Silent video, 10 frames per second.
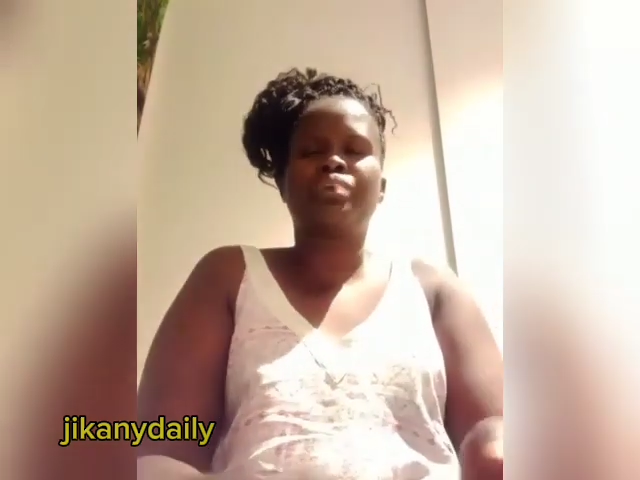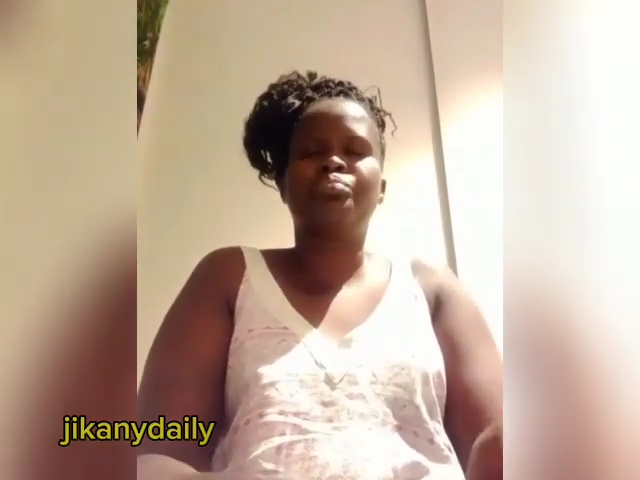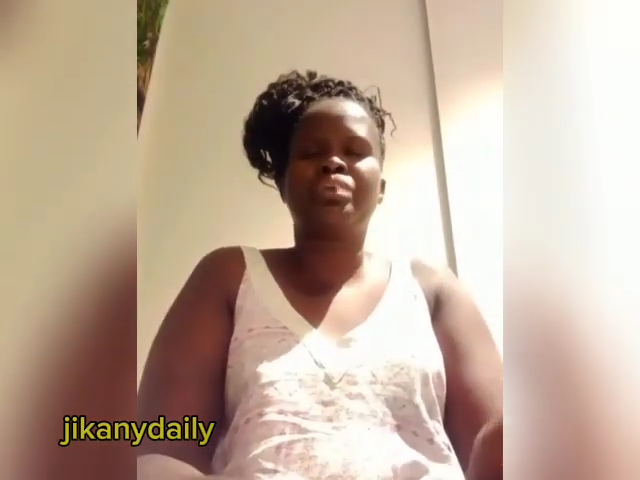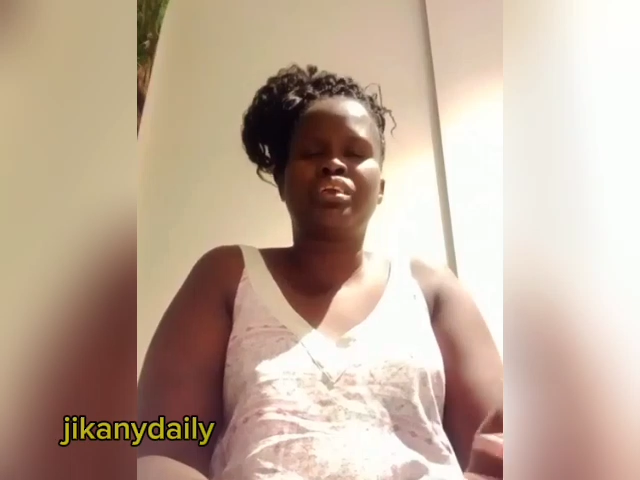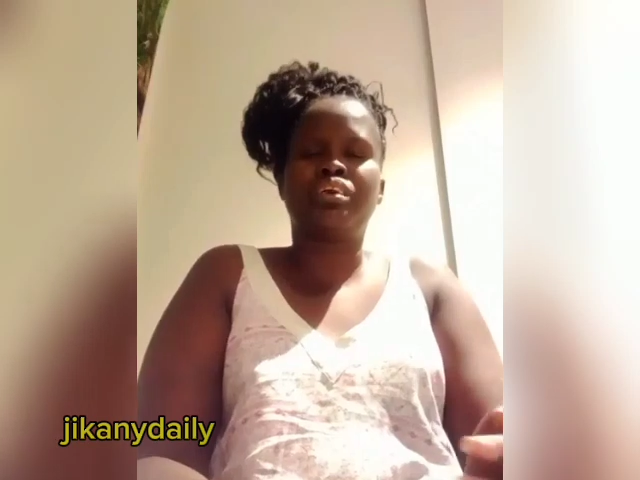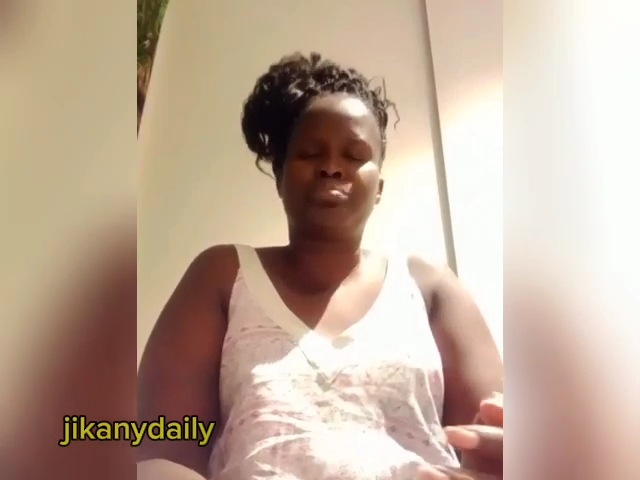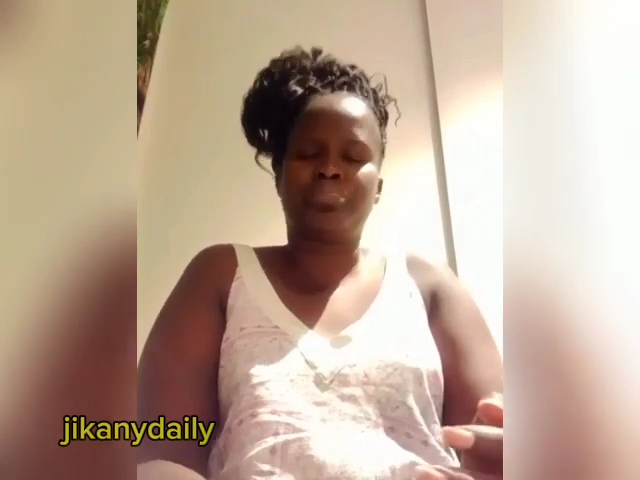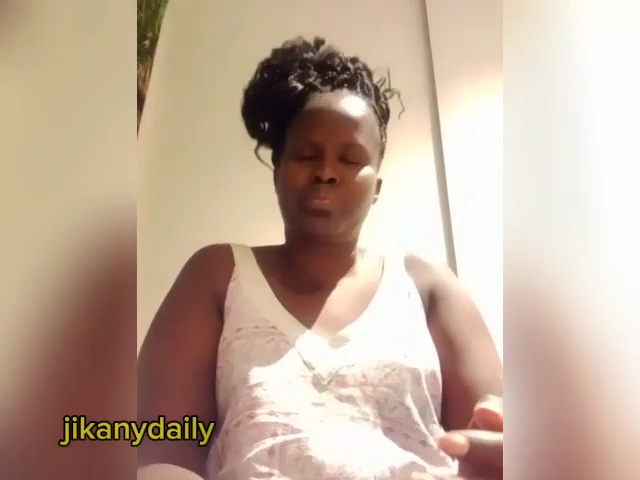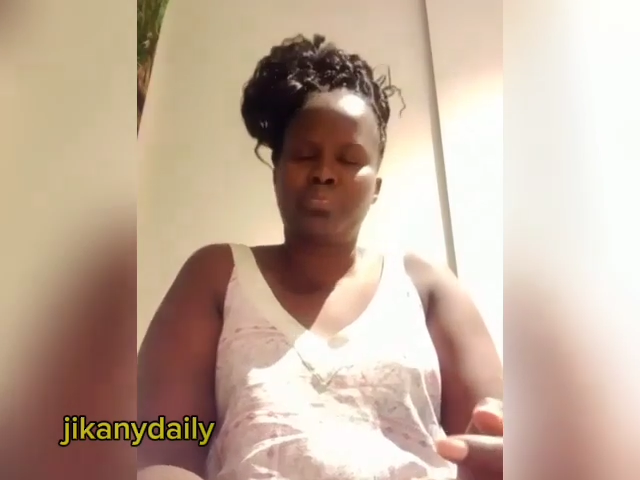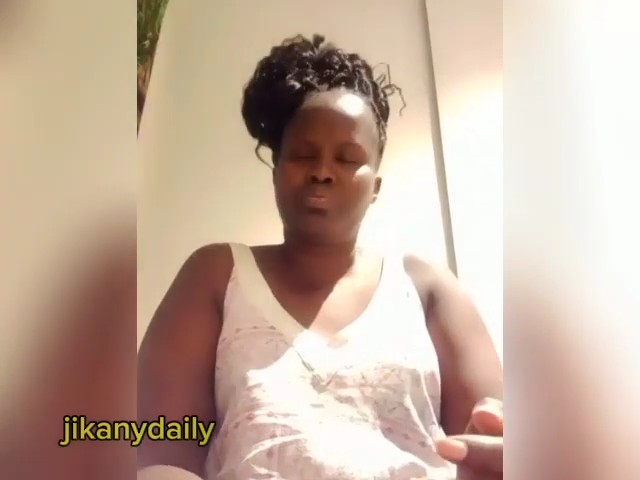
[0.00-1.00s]
a bill
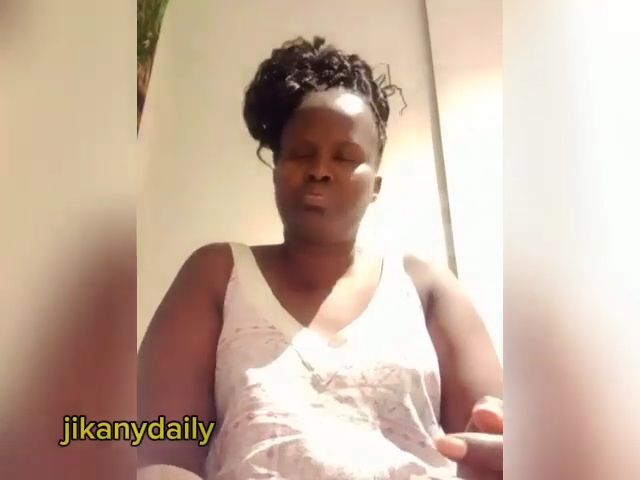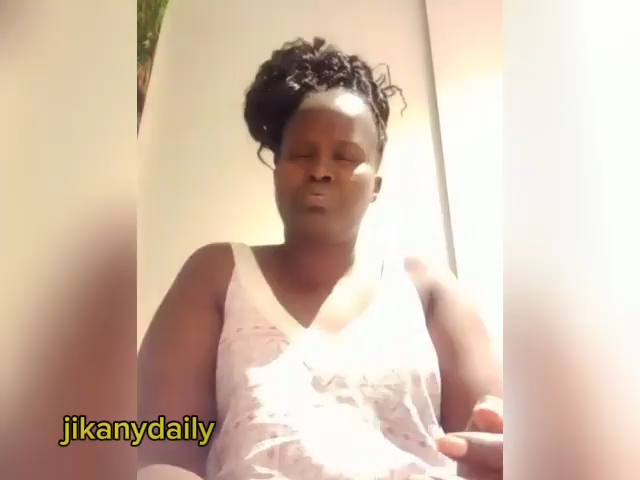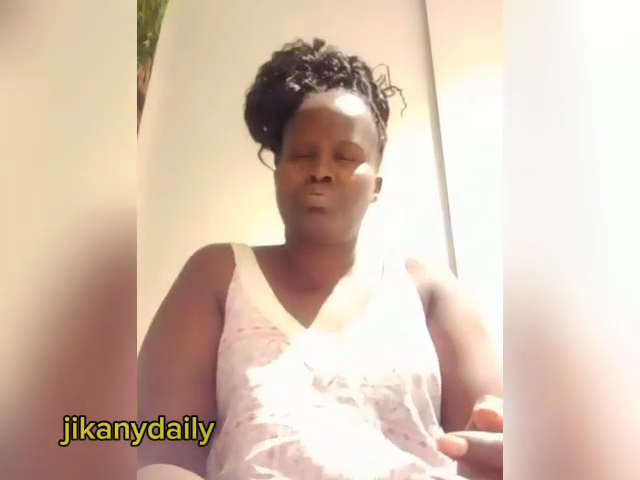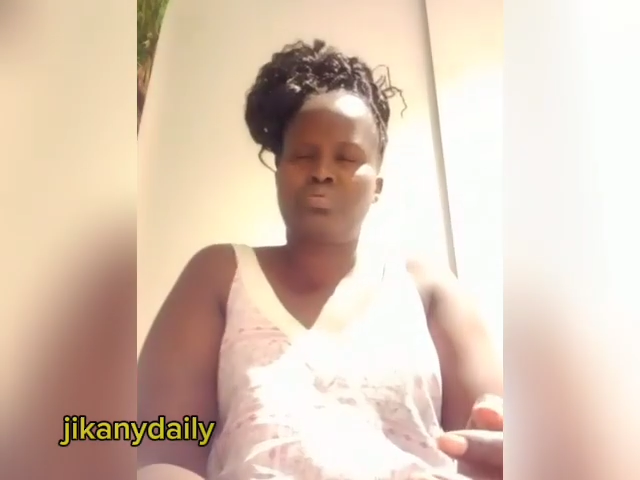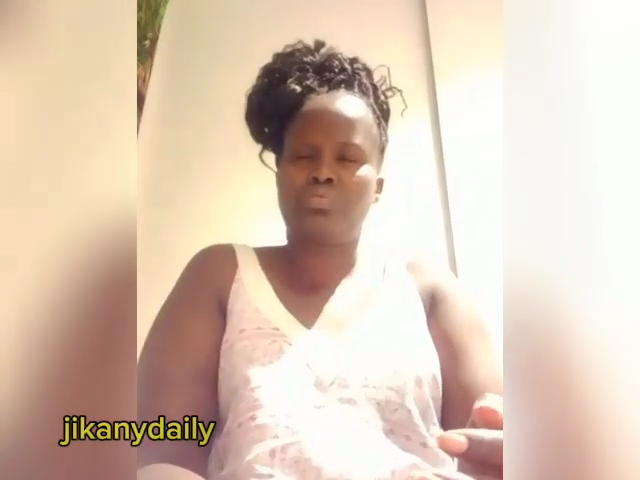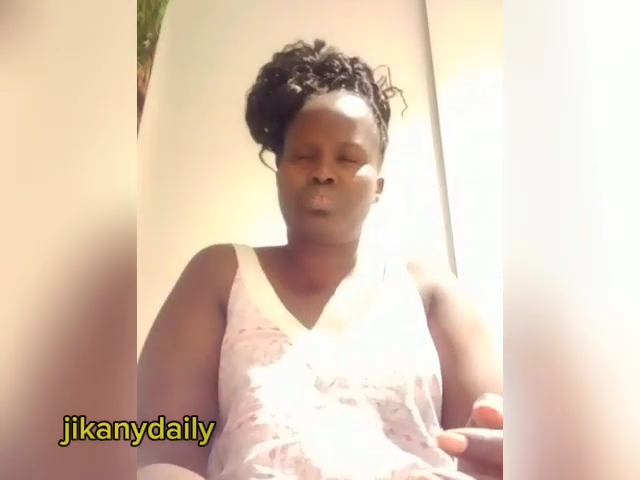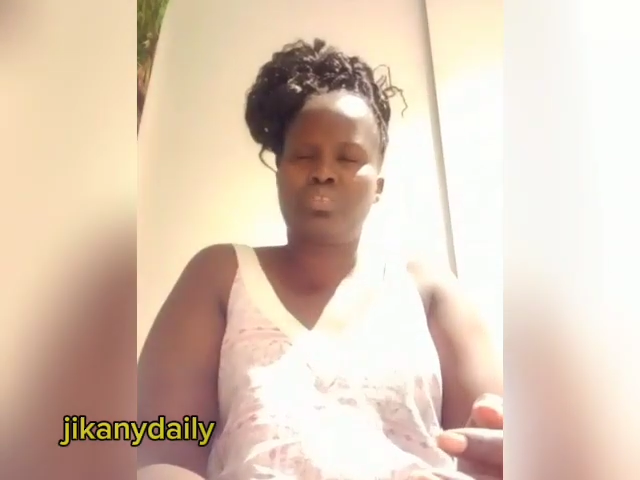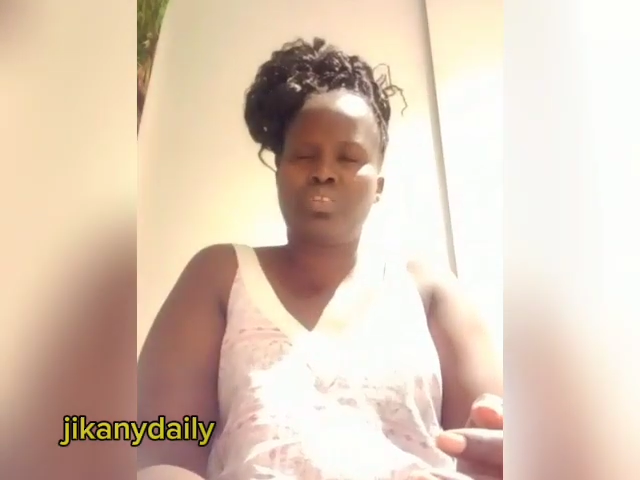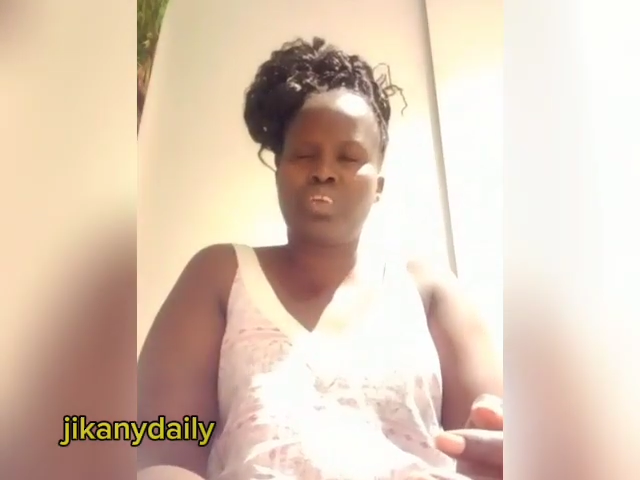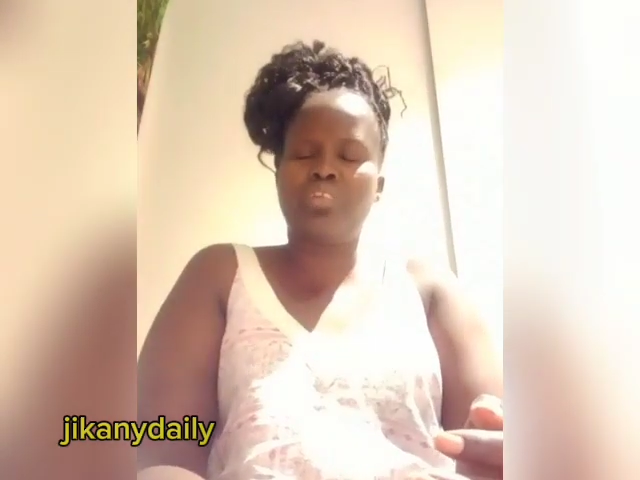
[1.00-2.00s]
up.
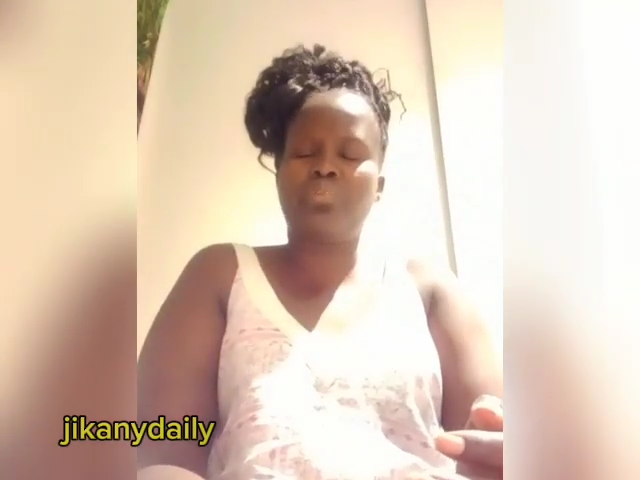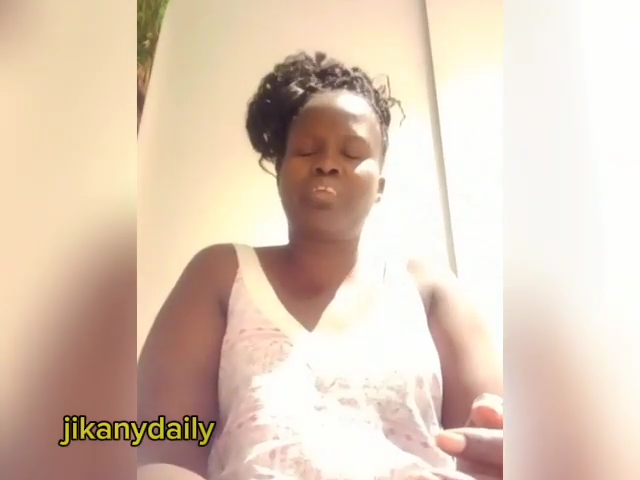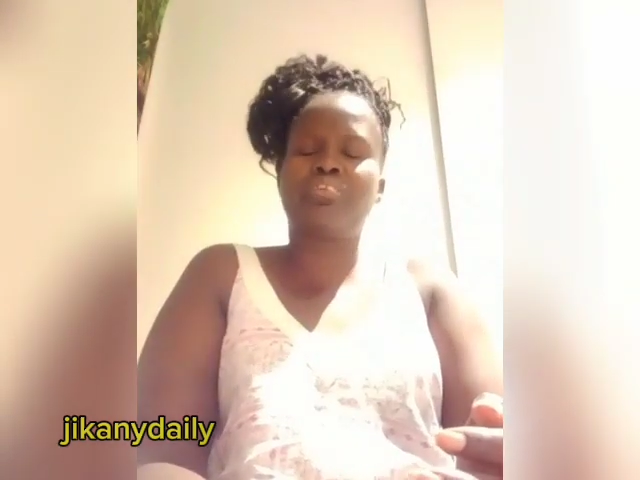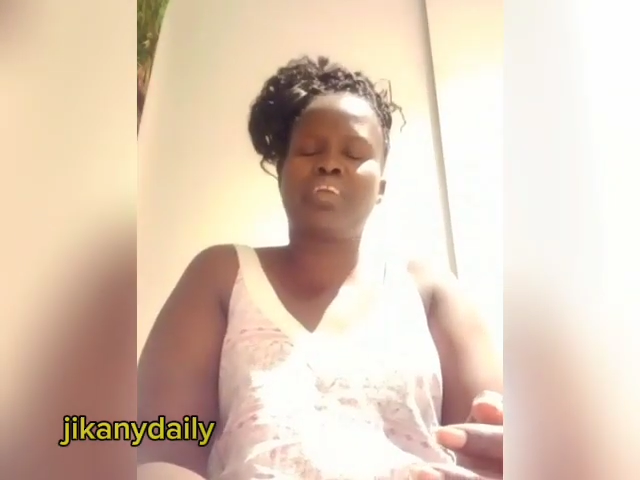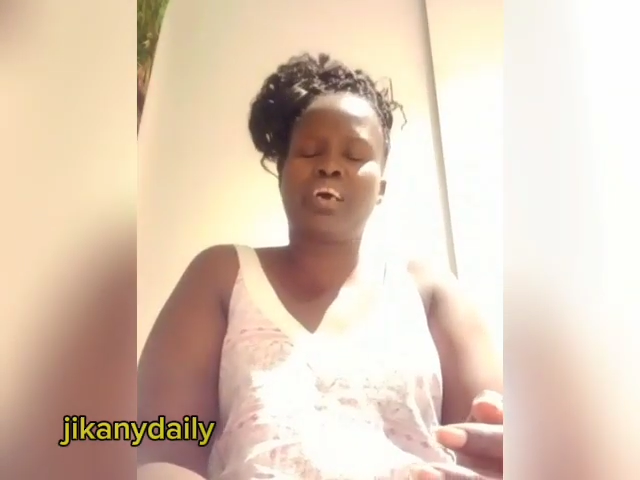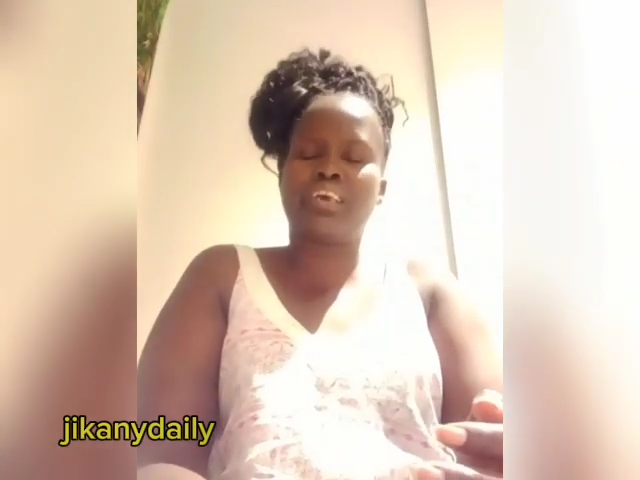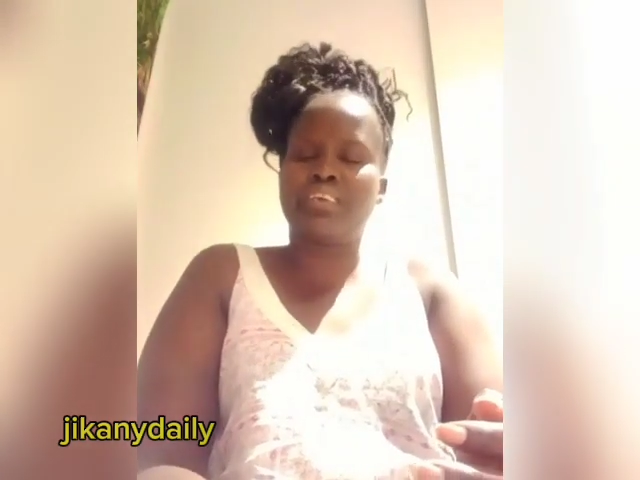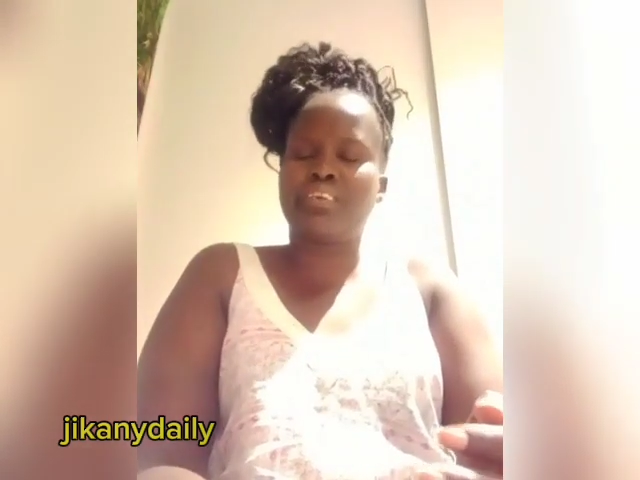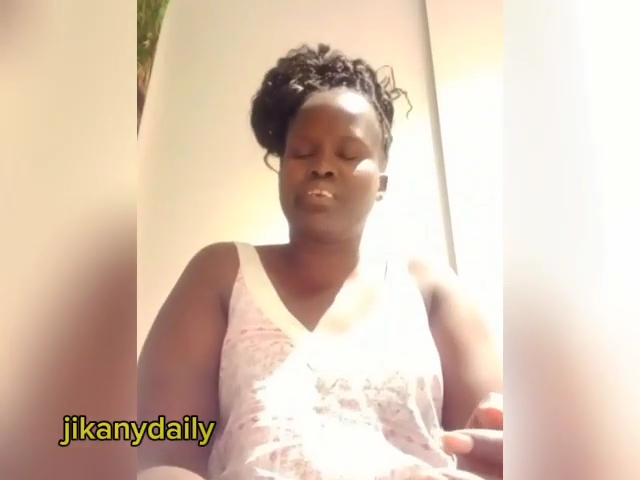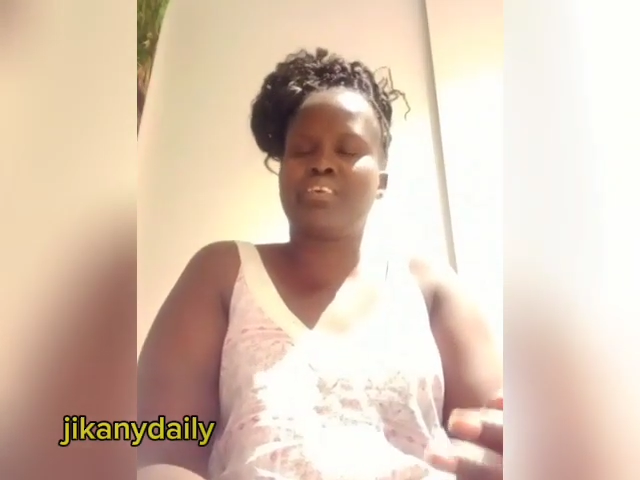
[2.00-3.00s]
They're the one who lying.